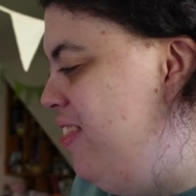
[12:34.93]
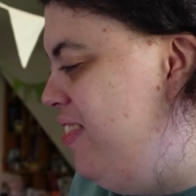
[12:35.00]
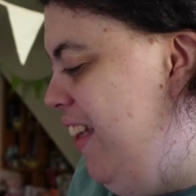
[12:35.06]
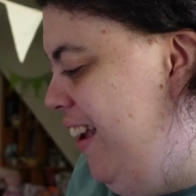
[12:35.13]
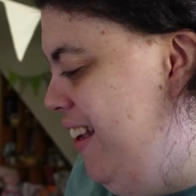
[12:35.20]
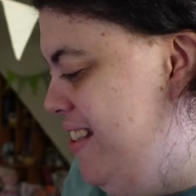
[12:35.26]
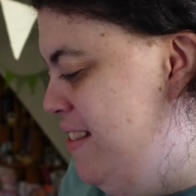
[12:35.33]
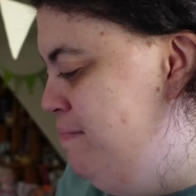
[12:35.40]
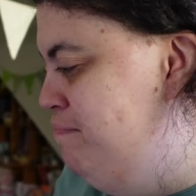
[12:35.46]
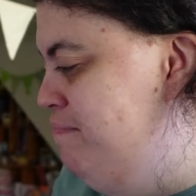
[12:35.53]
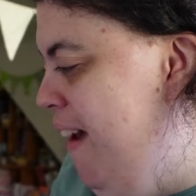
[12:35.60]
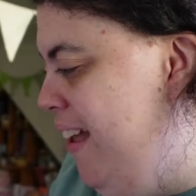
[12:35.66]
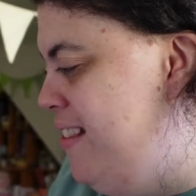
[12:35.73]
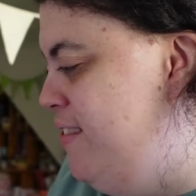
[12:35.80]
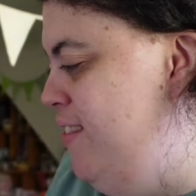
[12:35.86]
this
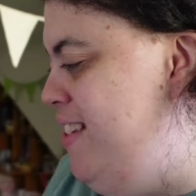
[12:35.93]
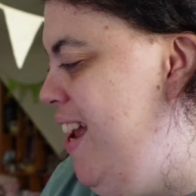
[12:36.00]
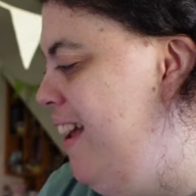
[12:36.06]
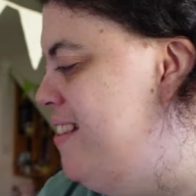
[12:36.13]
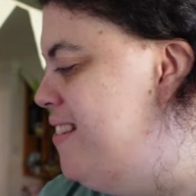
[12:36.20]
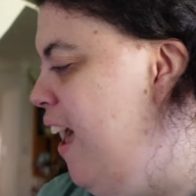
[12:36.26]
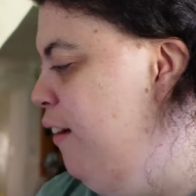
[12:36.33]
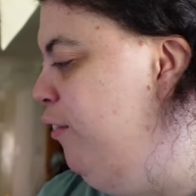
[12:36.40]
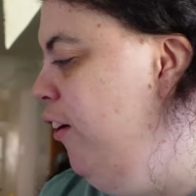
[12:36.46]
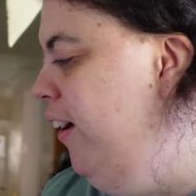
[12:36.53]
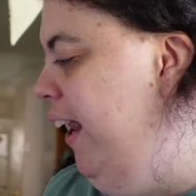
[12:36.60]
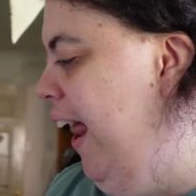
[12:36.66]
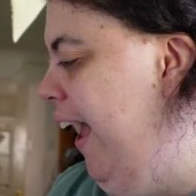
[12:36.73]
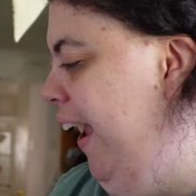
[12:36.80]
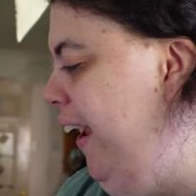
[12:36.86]
mess of a desk. I've
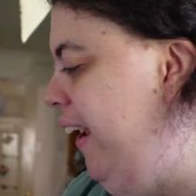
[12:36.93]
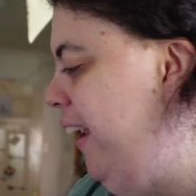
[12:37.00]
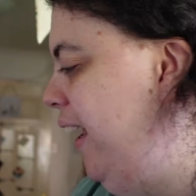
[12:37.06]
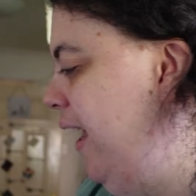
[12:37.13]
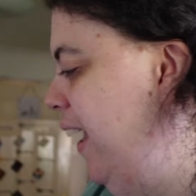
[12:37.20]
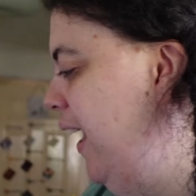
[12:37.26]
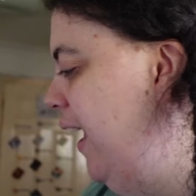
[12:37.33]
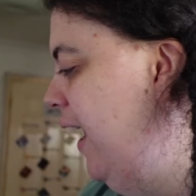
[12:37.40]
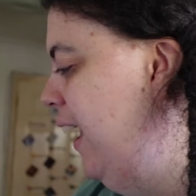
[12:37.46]
got like